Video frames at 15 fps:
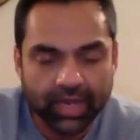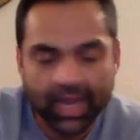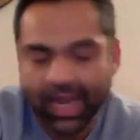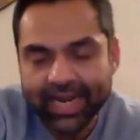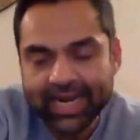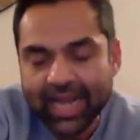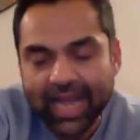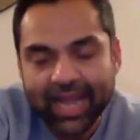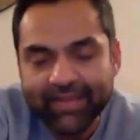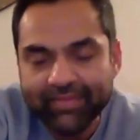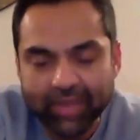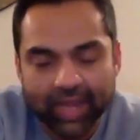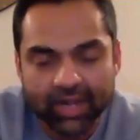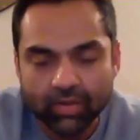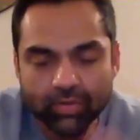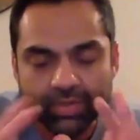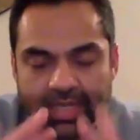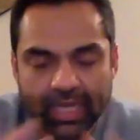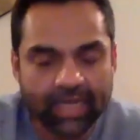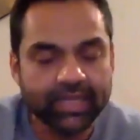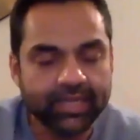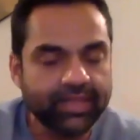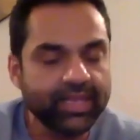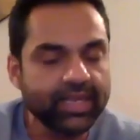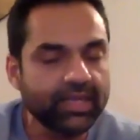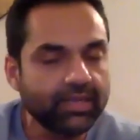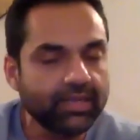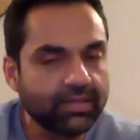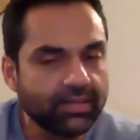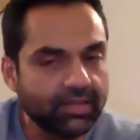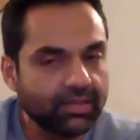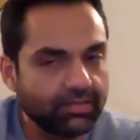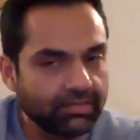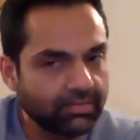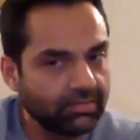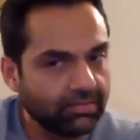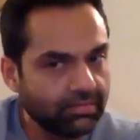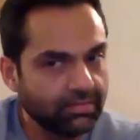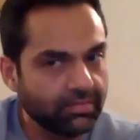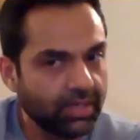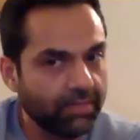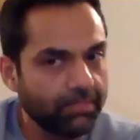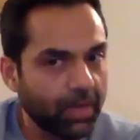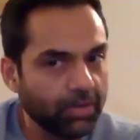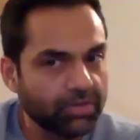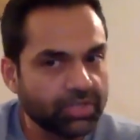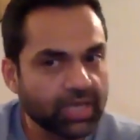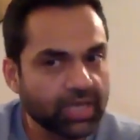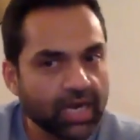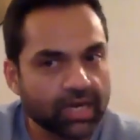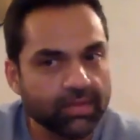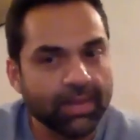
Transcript: I always had a thing about stardom.